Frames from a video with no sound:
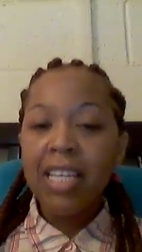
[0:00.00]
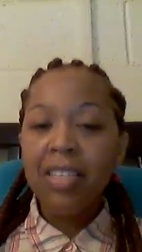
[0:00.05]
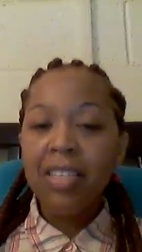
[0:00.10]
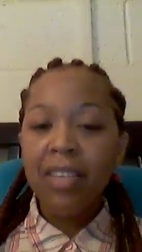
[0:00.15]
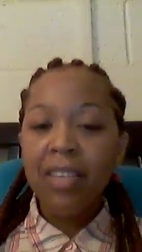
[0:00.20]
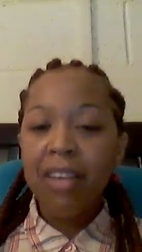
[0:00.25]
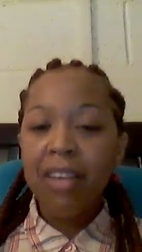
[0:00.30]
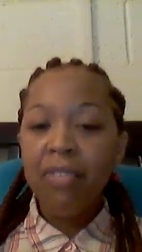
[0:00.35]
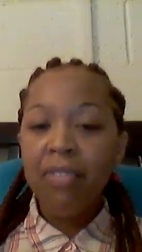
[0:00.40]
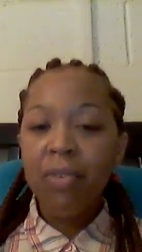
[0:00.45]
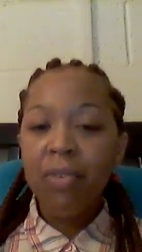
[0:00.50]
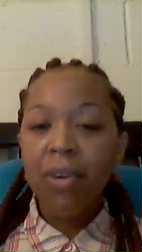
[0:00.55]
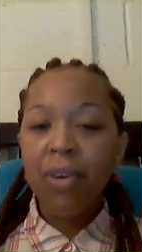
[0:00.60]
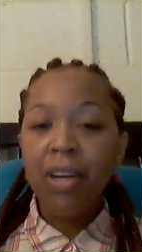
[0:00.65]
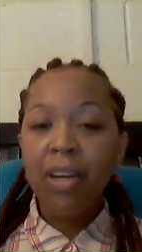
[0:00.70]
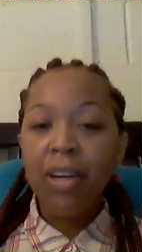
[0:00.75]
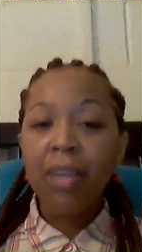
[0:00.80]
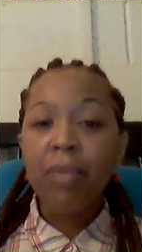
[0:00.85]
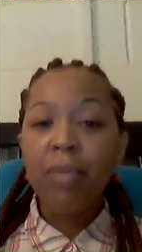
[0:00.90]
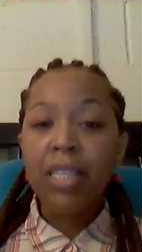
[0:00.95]
So
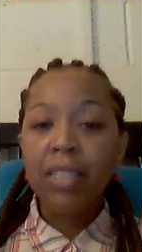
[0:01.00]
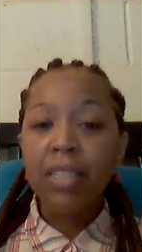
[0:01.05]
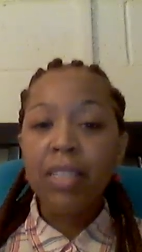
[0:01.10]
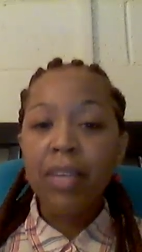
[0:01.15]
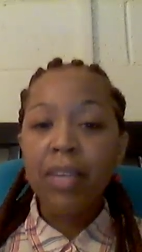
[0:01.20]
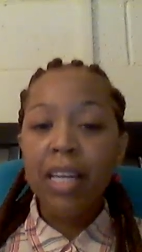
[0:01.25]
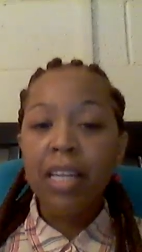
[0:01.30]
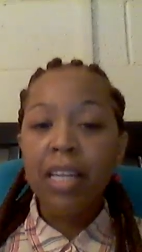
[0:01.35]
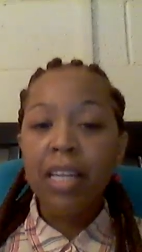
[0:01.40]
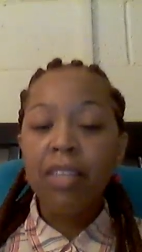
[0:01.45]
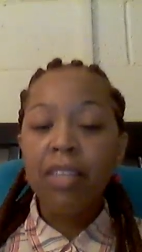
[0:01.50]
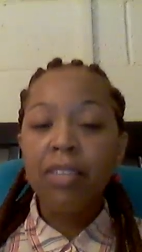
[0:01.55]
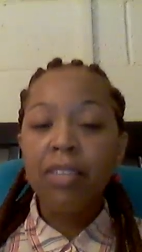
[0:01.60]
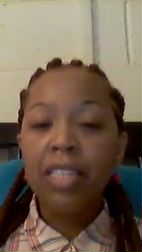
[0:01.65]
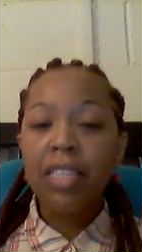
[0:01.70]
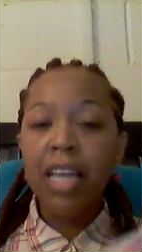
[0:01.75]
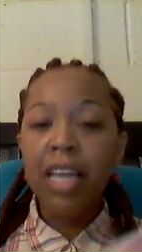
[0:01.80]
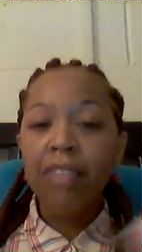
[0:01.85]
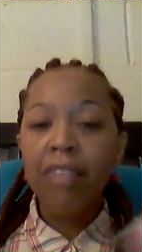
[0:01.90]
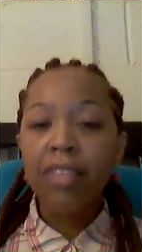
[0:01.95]
therefore, once you get it, you
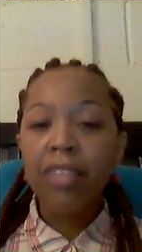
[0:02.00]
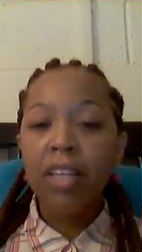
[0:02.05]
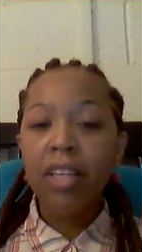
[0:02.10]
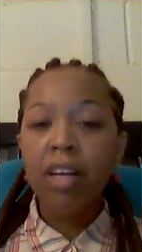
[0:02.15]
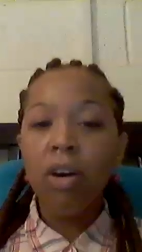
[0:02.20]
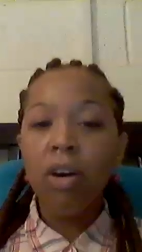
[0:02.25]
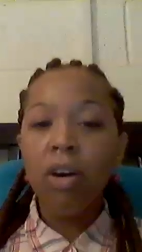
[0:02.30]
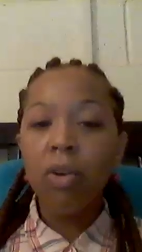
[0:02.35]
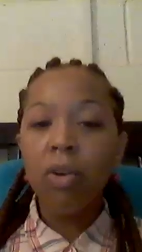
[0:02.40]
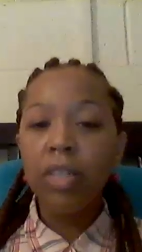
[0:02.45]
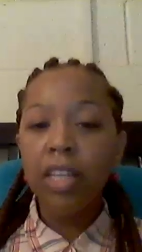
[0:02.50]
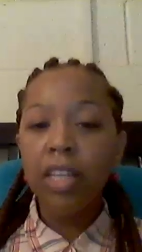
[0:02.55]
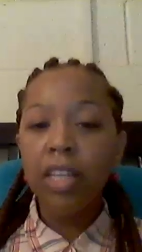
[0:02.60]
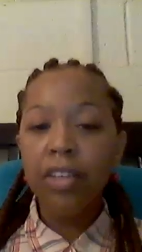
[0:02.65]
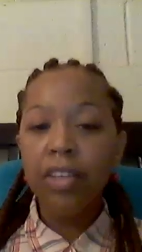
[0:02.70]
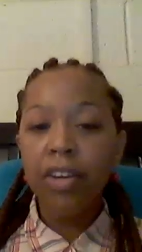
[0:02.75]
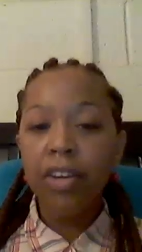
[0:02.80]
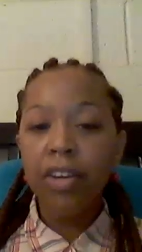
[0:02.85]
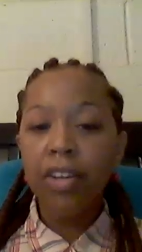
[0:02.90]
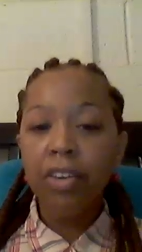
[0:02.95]
just have to hold it
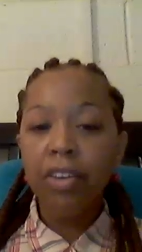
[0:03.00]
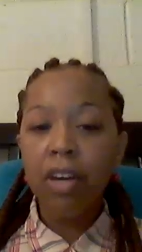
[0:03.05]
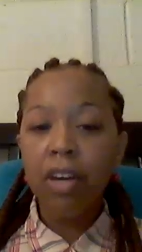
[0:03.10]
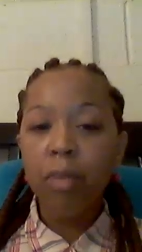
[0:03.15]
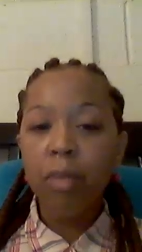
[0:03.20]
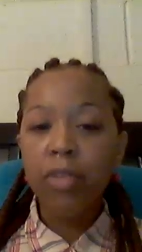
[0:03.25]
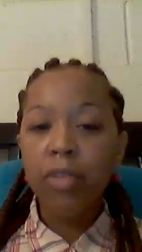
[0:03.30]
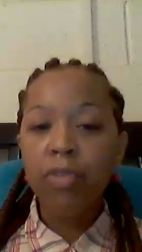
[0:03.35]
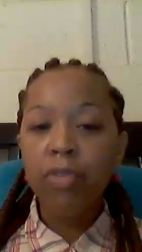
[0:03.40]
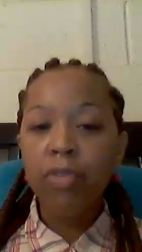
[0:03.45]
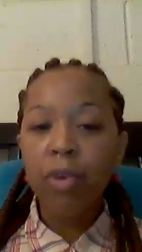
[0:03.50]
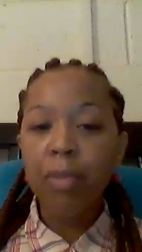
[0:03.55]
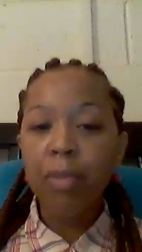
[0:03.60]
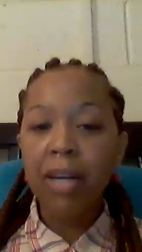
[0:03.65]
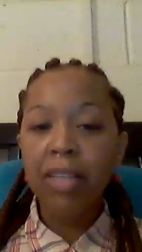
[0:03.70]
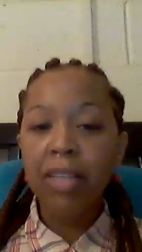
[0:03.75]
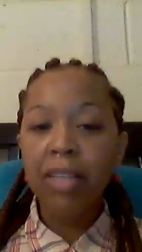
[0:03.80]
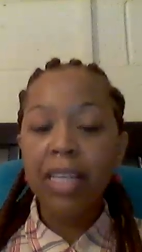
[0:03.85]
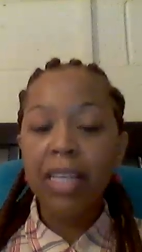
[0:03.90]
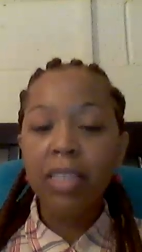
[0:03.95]
under your underarms for
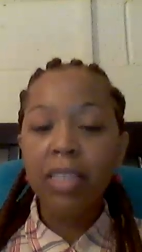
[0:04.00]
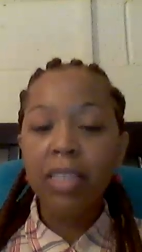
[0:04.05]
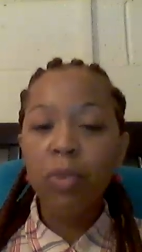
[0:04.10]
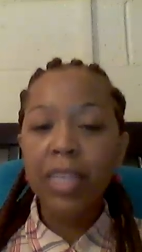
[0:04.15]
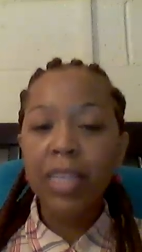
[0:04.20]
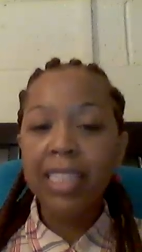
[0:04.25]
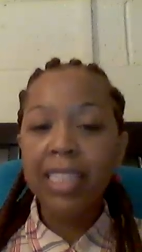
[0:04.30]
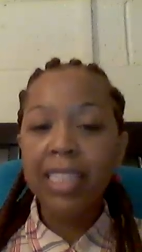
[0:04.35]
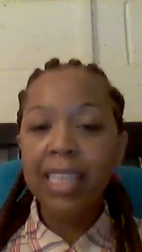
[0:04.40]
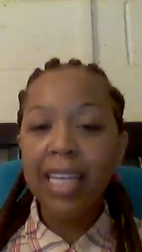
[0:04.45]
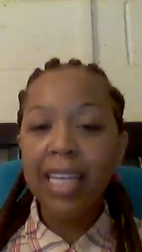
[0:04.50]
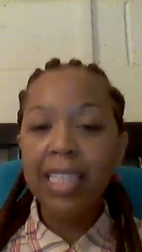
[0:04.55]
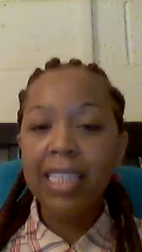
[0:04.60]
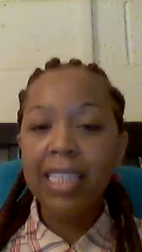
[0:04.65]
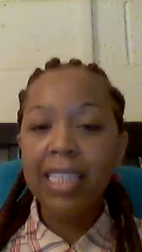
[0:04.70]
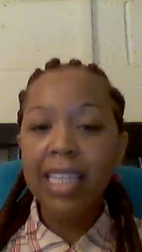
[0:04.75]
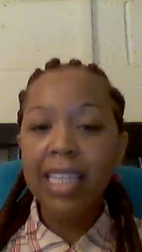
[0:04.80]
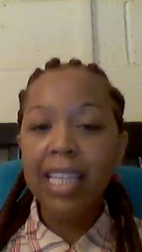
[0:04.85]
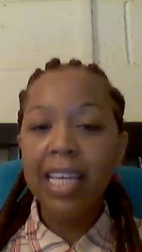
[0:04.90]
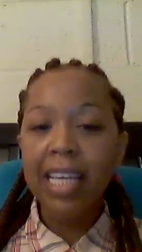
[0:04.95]
about like 20
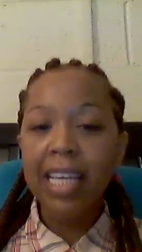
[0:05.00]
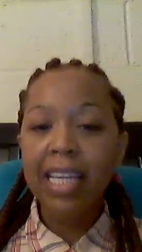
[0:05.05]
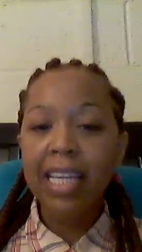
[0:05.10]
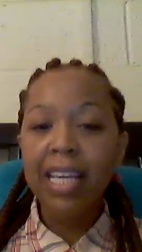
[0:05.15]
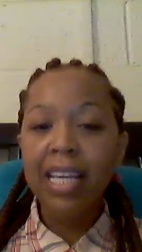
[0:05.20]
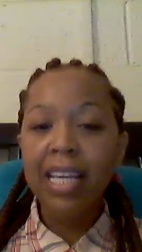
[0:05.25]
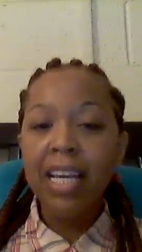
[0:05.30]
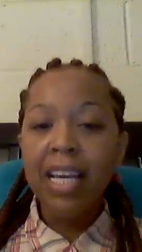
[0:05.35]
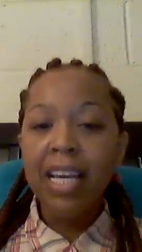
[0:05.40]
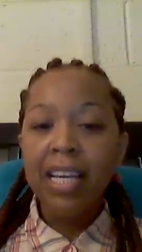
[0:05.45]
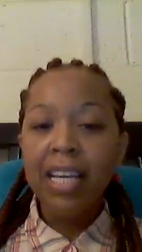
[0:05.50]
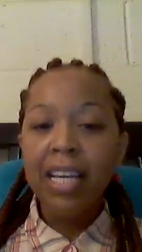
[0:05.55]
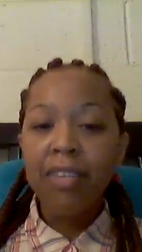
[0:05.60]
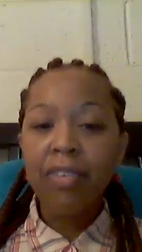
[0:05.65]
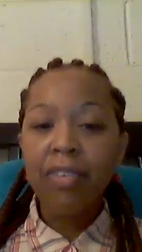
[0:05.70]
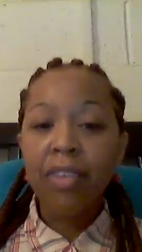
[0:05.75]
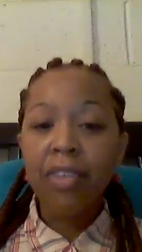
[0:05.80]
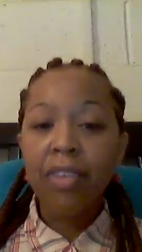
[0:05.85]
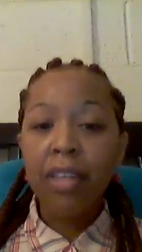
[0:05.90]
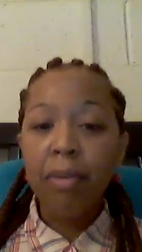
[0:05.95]
seconds, and then
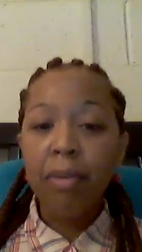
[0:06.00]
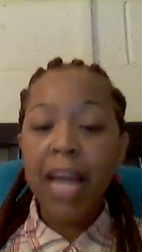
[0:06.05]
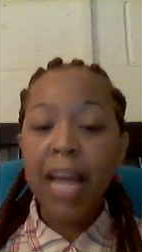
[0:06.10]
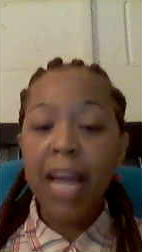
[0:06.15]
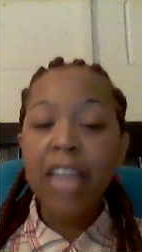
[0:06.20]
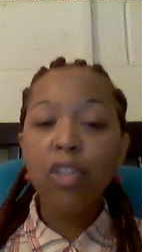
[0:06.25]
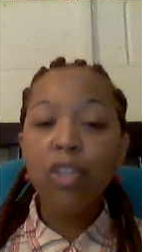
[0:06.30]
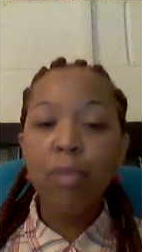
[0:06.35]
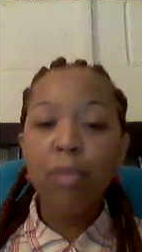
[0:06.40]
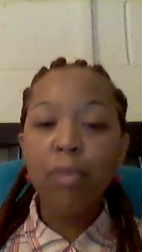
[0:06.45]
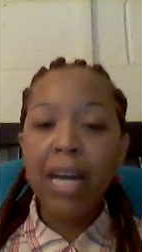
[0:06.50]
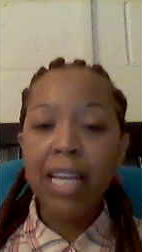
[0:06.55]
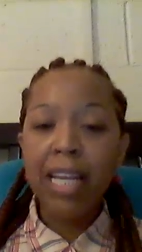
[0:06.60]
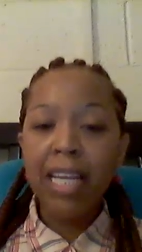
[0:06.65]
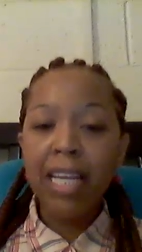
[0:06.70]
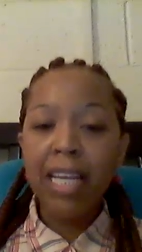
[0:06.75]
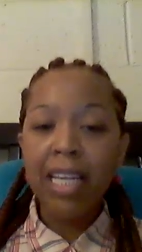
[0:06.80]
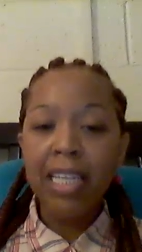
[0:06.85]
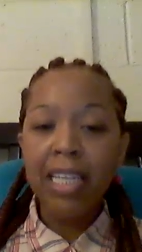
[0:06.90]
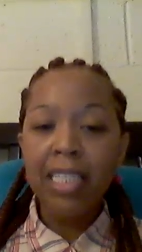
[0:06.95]
for the natural
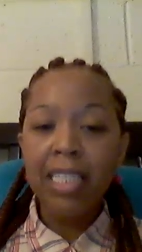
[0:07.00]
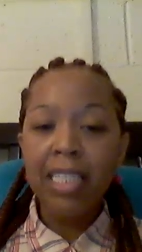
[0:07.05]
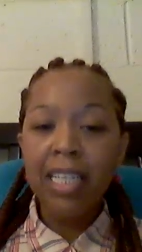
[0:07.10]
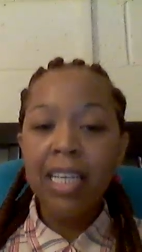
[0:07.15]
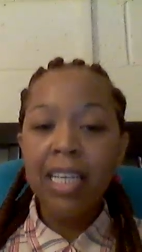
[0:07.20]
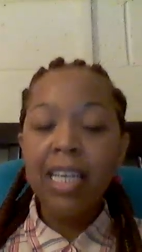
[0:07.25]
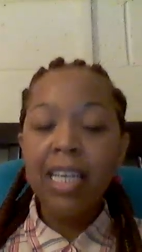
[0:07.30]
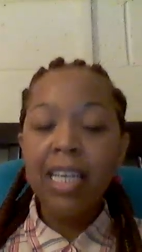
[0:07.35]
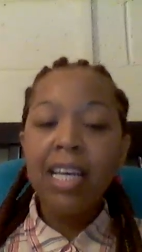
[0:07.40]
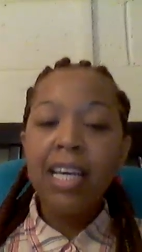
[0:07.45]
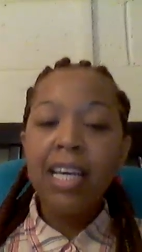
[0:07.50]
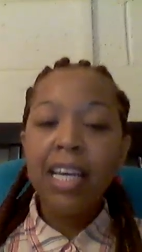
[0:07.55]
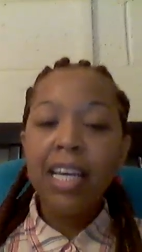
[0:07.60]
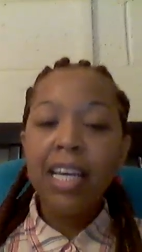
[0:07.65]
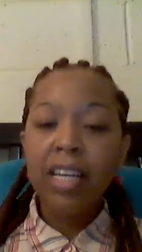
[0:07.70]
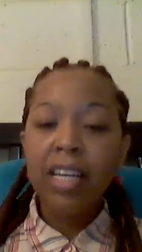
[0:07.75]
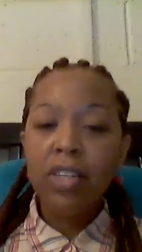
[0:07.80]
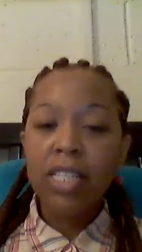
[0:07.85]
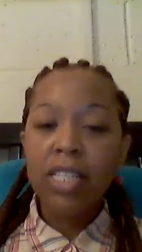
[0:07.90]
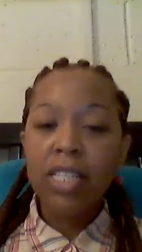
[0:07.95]
body heat
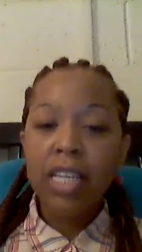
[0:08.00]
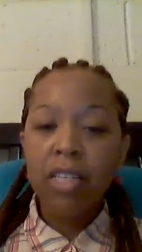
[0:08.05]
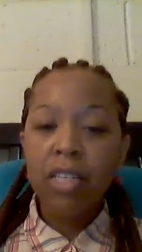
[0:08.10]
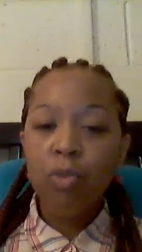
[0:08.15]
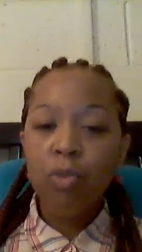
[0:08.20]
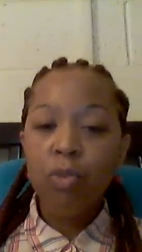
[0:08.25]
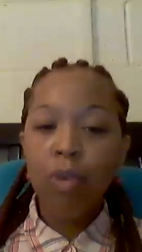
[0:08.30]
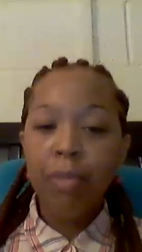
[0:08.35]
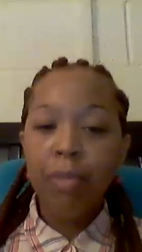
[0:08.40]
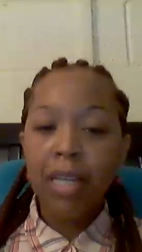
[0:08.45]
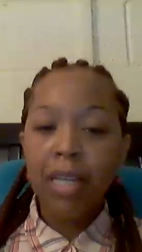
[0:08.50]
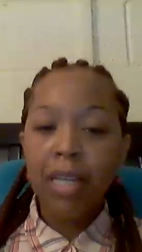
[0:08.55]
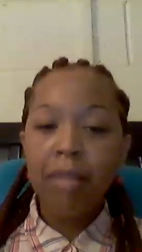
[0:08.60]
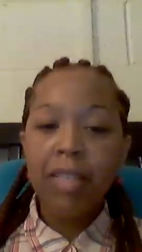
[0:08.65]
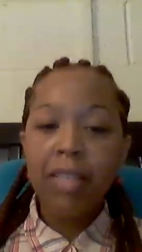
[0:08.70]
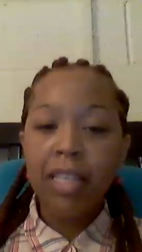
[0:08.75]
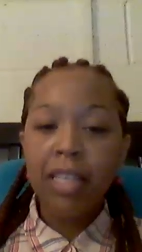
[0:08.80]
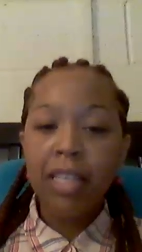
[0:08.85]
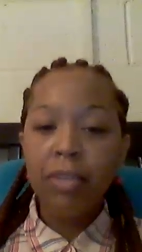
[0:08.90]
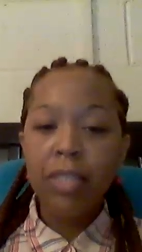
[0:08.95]
and your skin to warm it
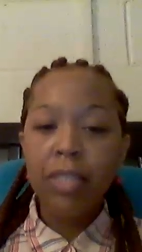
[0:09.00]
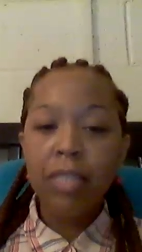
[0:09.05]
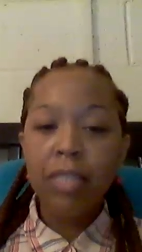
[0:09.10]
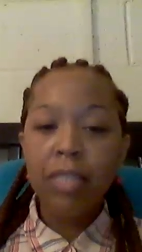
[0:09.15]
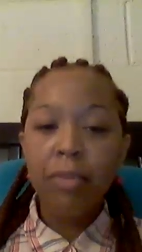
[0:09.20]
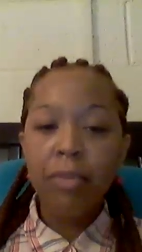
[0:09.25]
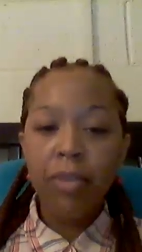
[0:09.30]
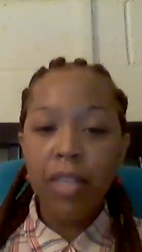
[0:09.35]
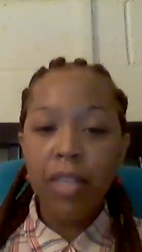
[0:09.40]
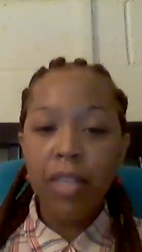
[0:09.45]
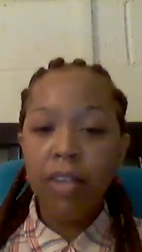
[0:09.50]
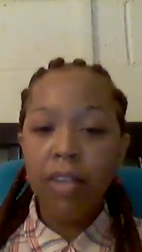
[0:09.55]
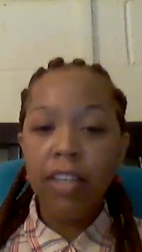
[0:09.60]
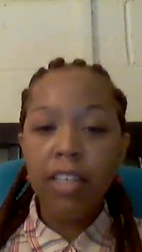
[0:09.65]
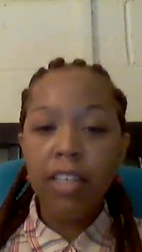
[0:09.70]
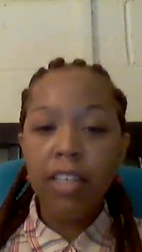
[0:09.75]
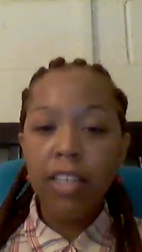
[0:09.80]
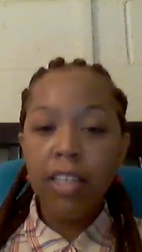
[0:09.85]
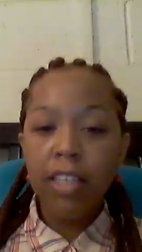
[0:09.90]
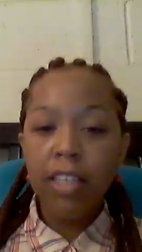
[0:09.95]
up, and then you smooth it on.